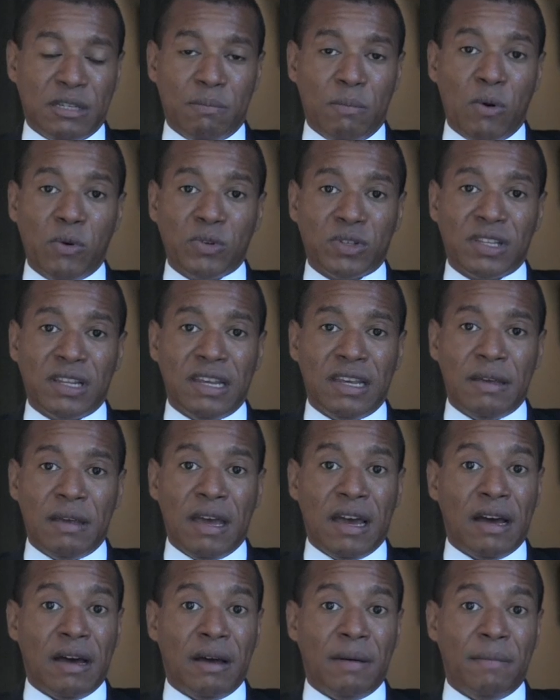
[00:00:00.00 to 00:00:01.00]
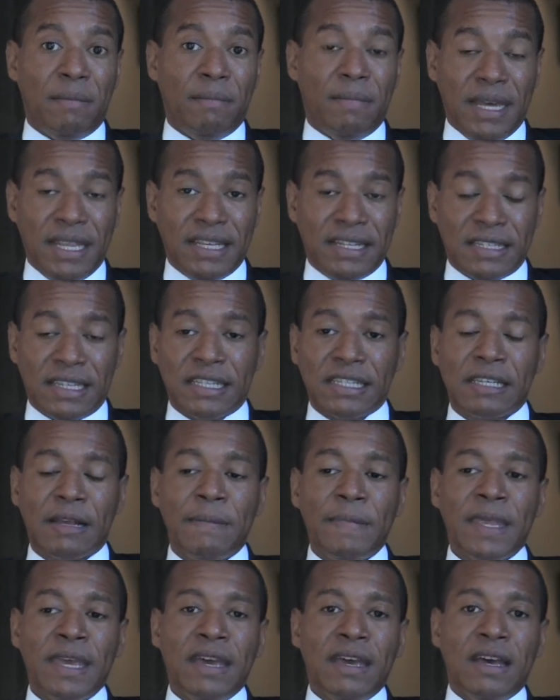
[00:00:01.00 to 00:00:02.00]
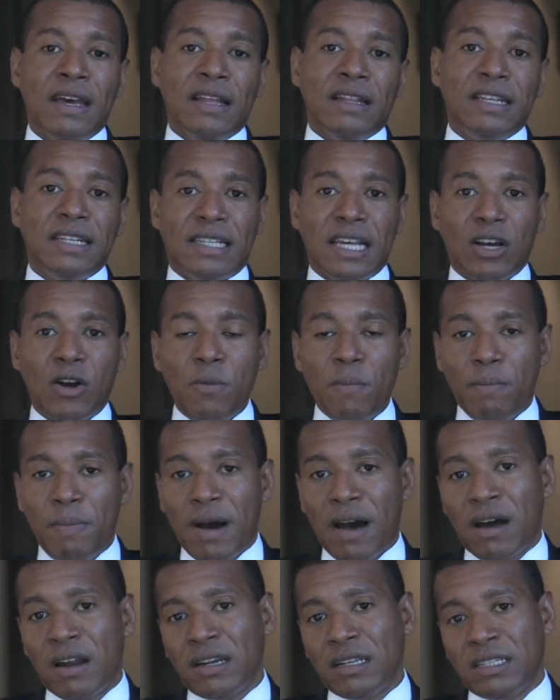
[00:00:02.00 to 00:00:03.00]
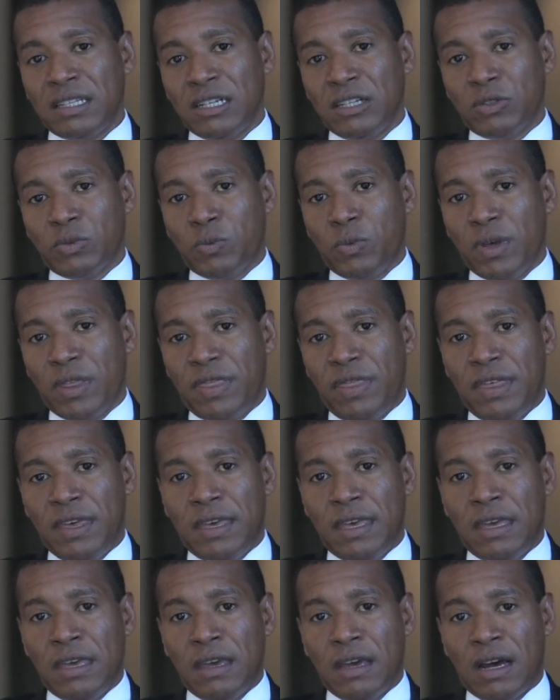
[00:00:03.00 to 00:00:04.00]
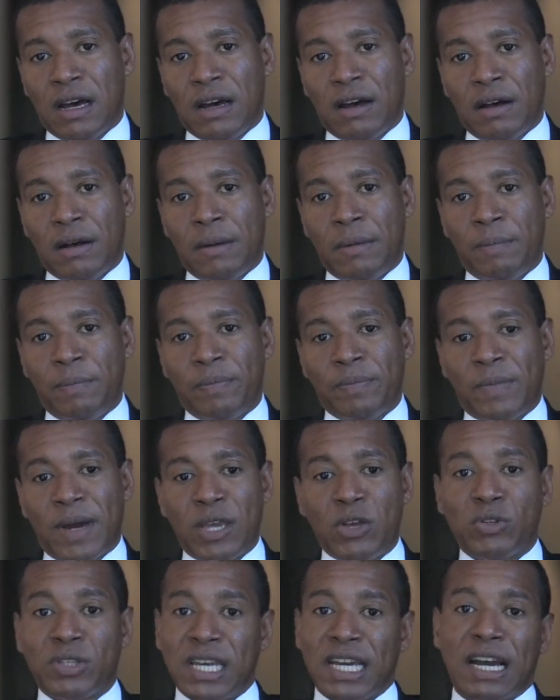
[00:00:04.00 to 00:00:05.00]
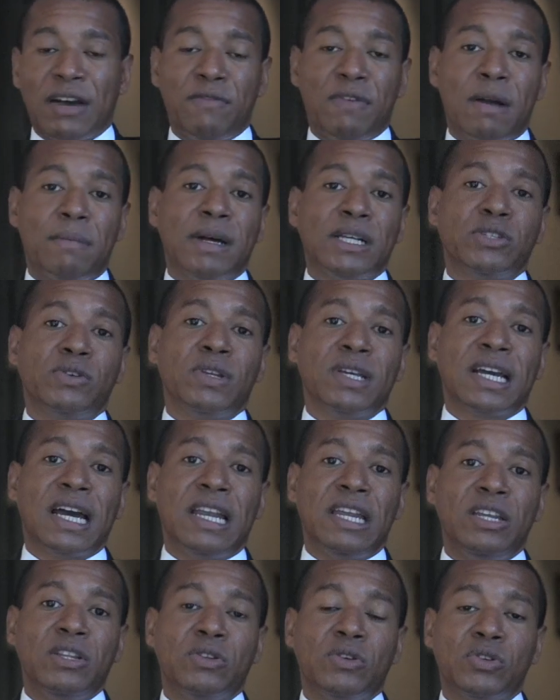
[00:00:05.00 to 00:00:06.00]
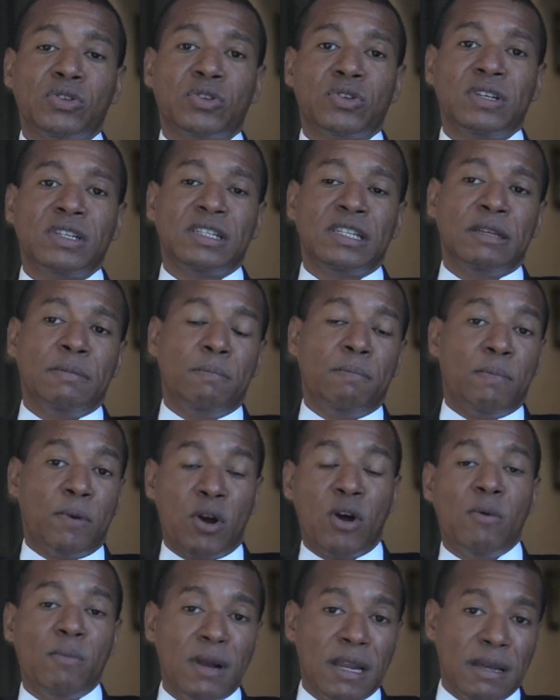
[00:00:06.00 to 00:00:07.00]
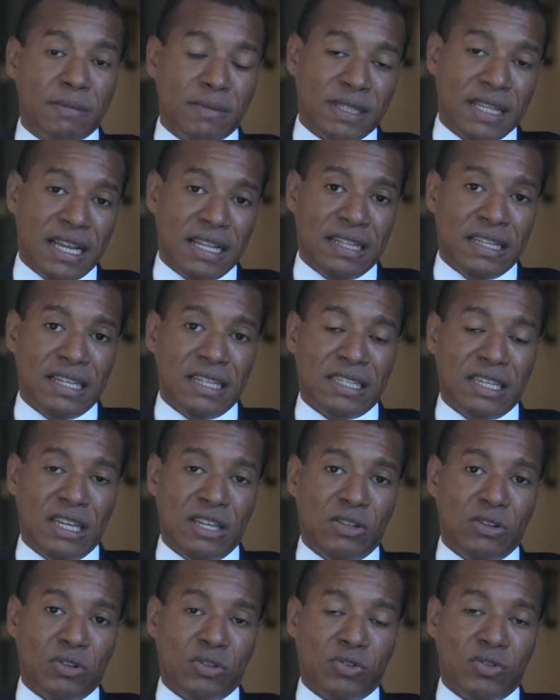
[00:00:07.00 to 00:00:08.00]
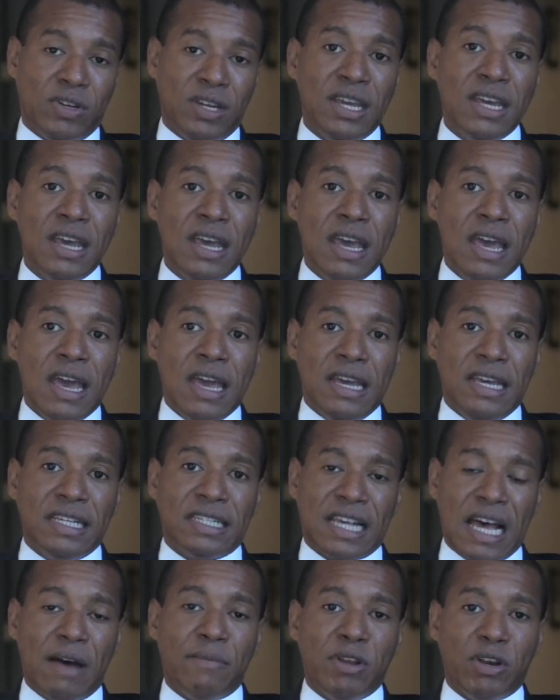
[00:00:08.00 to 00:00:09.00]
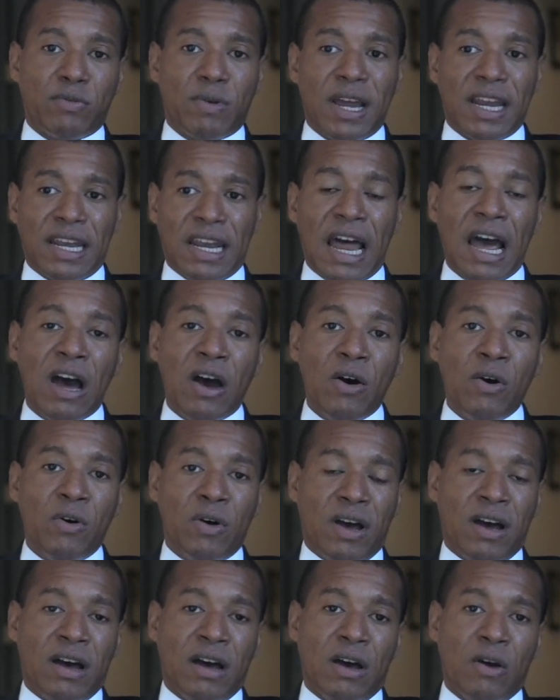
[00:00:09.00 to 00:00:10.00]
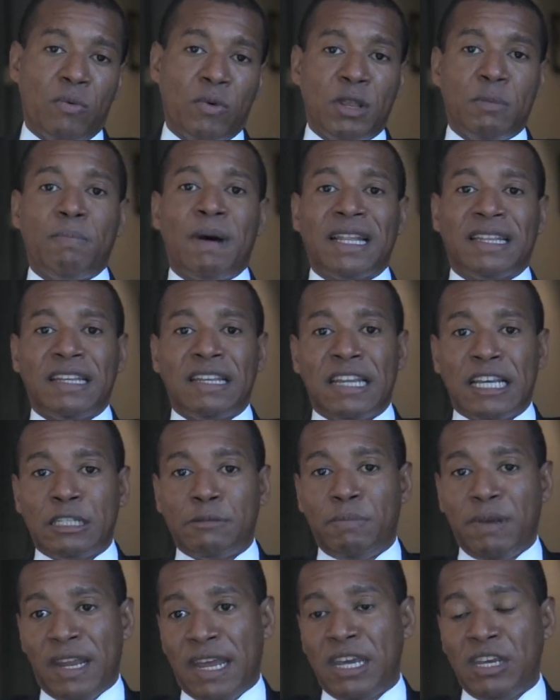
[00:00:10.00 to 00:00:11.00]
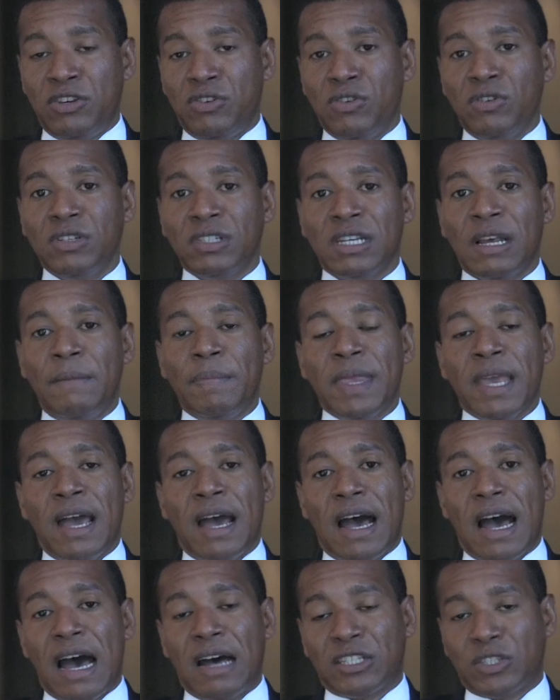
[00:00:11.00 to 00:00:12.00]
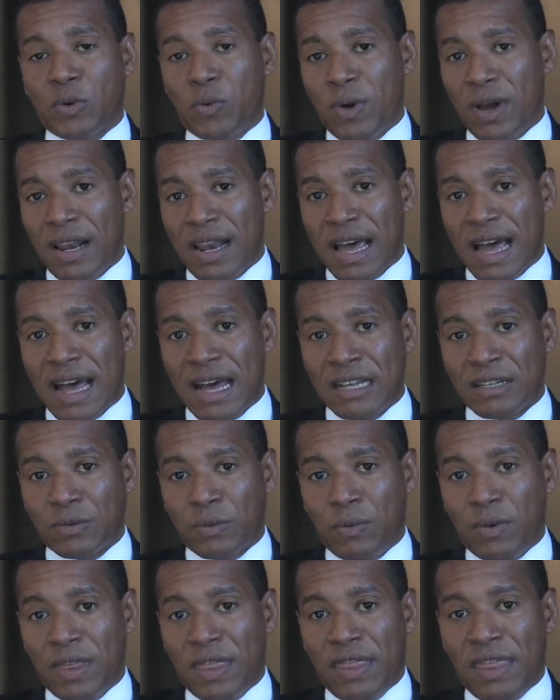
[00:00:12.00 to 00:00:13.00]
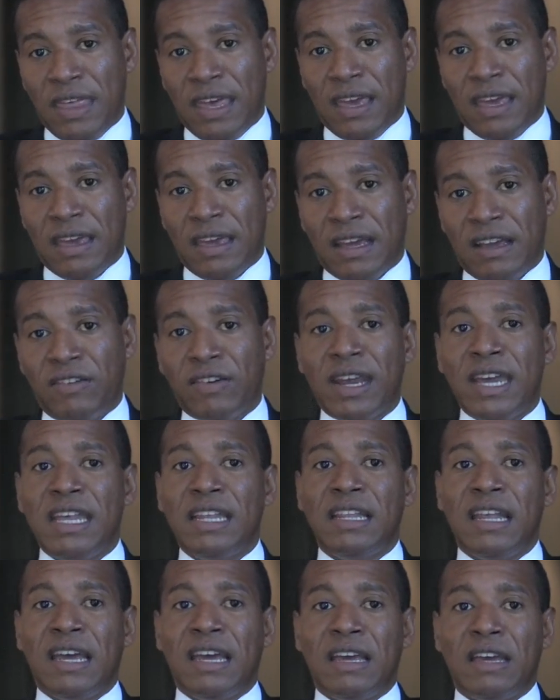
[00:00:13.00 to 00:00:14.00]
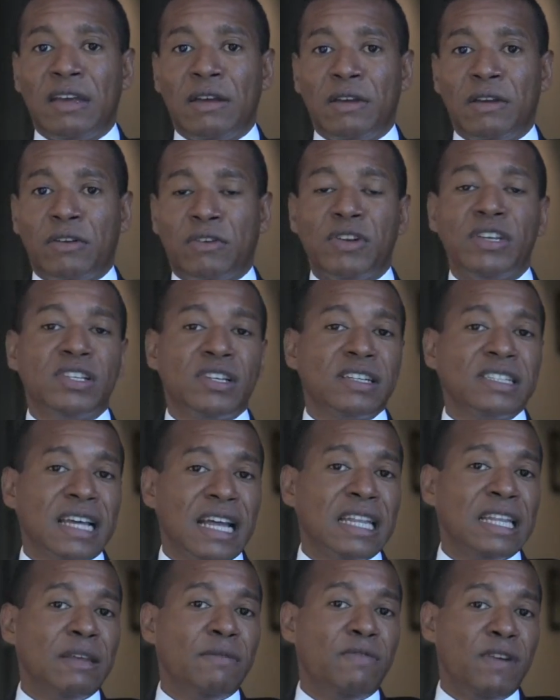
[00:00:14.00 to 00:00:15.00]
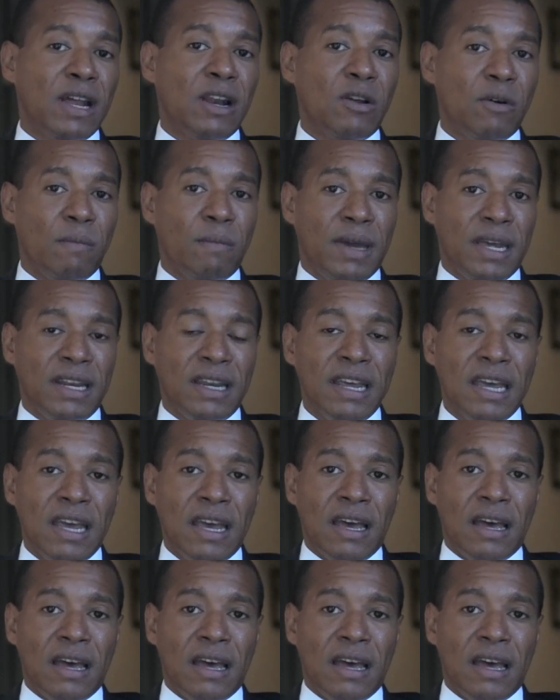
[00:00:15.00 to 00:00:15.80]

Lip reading: is mostly medicines. The second part deals with the biotech and pharmaceutical industries, the problems that this industry is having right now with patent expirations, as well as with great research and development